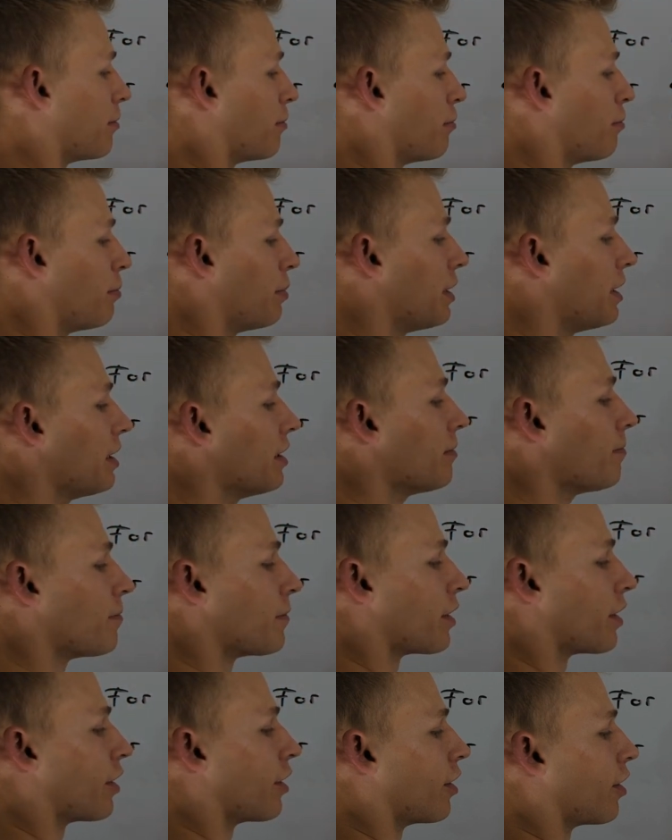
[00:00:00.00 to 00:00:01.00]
p
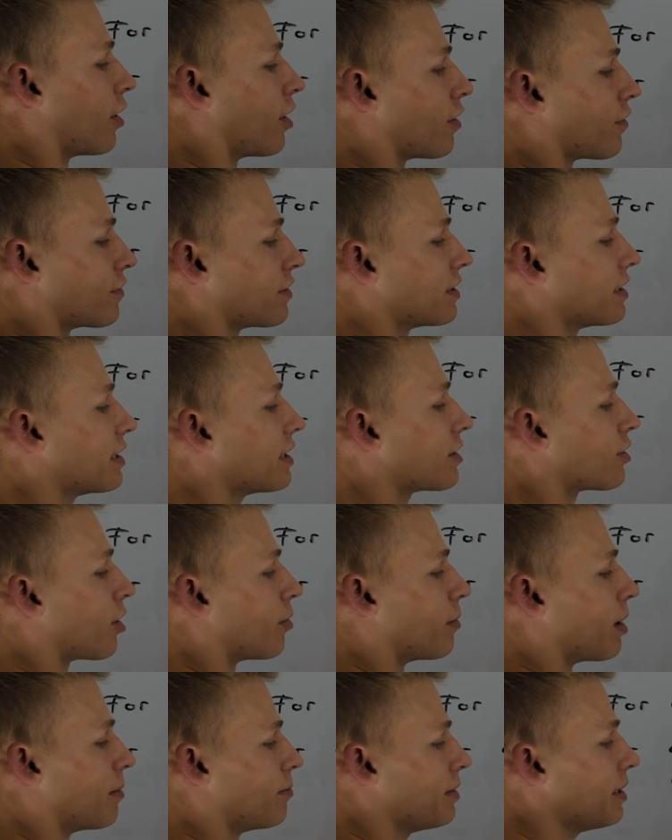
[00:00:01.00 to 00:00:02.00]
of c
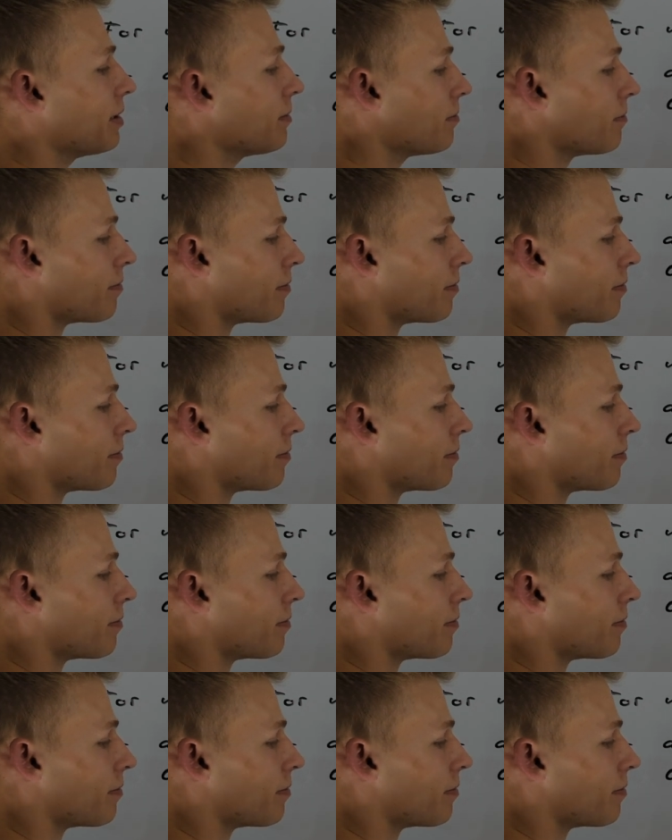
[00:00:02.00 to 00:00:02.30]
comma b,